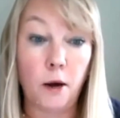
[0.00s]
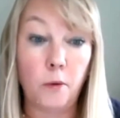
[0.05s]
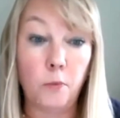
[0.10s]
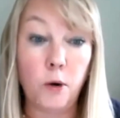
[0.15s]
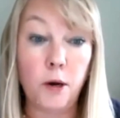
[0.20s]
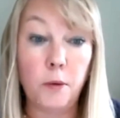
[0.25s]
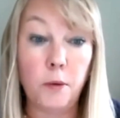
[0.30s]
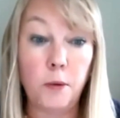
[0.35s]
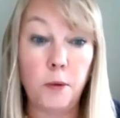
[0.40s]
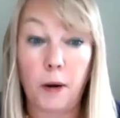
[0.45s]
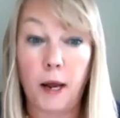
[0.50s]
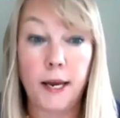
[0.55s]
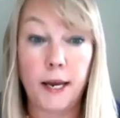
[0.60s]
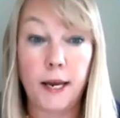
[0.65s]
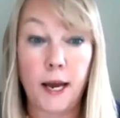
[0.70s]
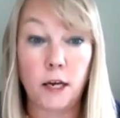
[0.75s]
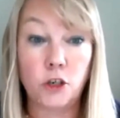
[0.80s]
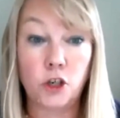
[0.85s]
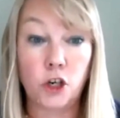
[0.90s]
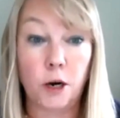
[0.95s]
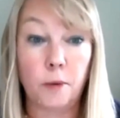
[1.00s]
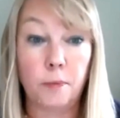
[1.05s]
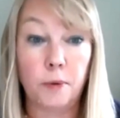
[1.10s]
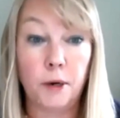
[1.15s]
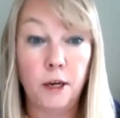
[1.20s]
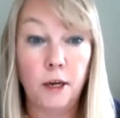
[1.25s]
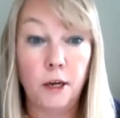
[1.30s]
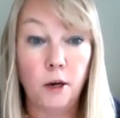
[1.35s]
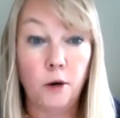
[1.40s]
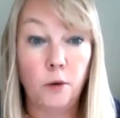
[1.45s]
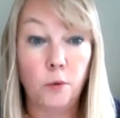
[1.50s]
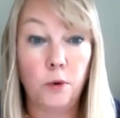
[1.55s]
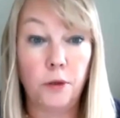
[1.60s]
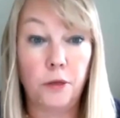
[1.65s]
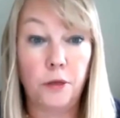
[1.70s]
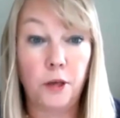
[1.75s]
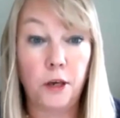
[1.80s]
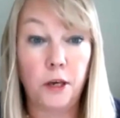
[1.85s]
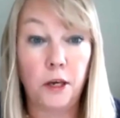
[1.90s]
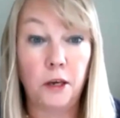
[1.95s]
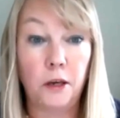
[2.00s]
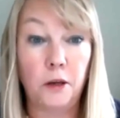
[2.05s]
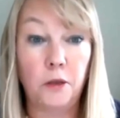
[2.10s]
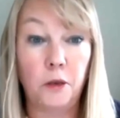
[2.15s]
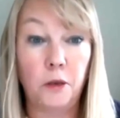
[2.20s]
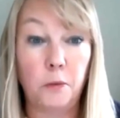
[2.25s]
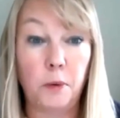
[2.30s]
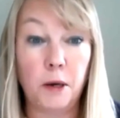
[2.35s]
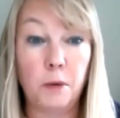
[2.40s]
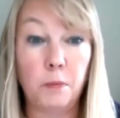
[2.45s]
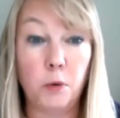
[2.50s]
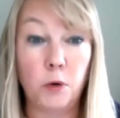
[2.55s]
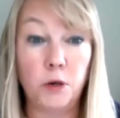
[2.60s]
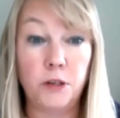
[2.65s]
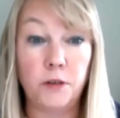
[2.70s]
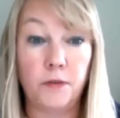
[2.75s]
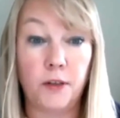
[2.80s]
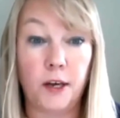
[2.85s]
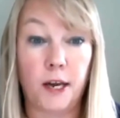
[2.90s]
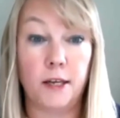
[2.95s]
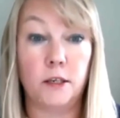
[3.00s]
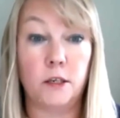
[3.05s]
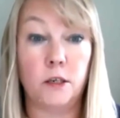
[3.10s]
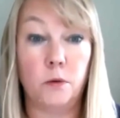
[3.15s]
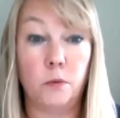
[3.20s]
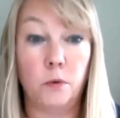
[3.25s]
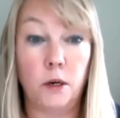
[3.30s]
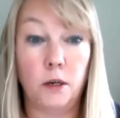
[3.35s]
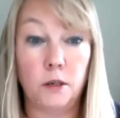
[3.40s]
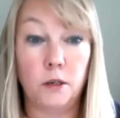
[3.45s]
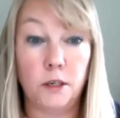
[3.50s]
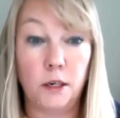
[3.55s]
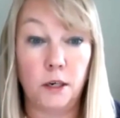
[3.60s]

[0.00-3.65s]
we're playing catch up with the big boys of the cancer world